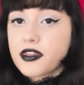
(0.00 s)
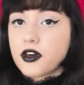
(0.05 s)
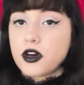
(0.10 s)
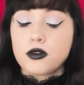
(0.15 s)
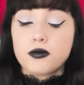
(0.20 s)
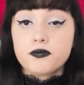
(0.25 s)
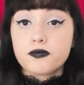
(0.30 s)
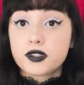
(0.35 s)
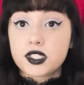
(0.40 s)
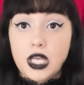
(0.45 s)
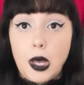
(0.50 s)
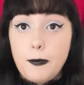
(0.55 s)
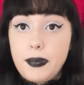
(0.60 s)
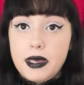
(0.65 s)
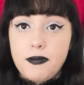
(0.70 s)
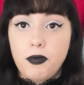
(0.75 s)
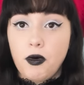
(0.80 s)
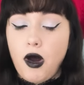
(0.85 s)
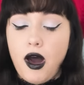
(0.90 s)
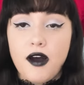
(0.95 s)
though some
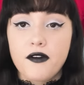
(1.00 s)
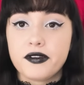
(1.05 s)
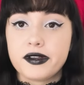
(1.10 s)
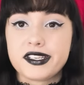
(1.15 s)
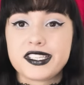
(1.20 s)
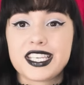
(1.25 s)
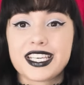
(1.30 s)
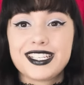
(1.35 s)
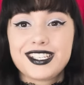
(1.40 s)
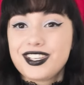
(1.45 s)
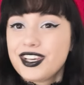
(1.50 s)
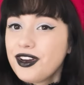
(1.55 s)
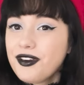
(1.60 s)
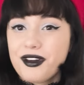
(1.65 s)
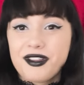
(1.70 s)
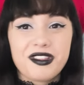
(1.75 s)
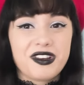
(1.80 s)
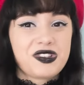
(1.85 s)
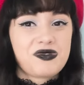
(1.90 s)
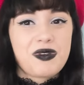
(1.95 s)
people obviously do,
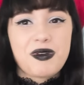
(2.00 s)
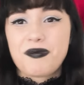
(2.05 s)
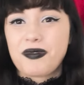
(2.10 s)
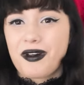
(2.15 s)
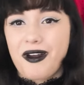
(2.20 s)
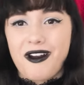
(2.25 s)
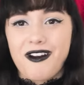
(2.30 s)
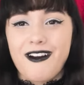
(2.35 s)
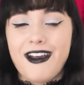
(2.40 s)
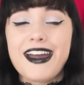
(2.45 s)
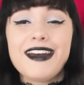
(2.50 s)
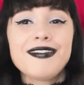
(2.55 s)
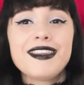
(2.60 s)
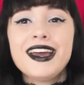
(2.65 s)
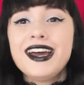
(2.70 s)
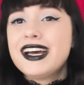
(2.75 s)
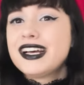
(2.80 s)
and those people are great.